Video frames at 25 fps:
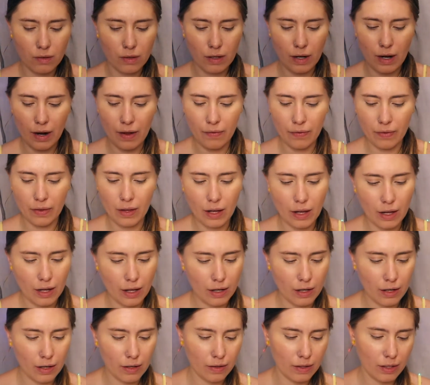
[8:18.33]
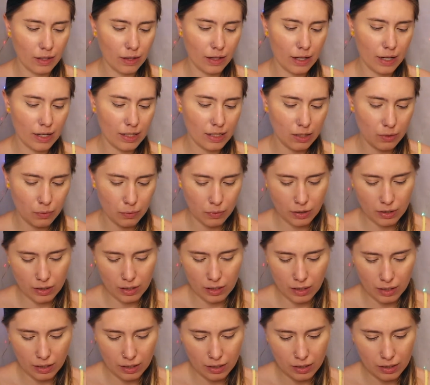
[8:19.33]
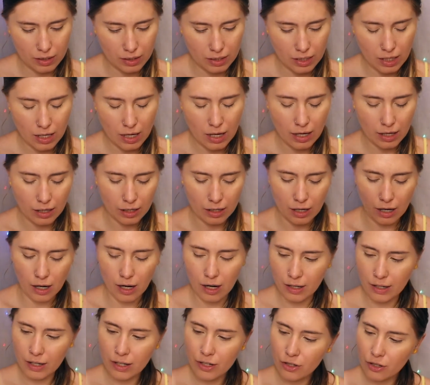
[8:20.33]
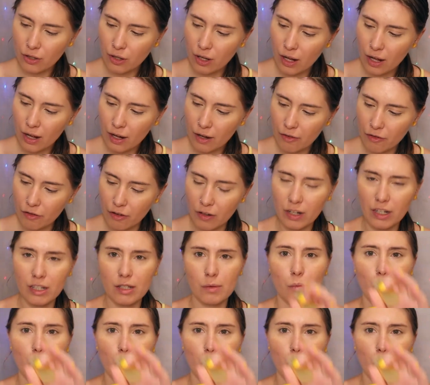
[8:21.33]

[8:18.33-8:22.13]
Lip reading: And then the last one is Cottage Life, and it's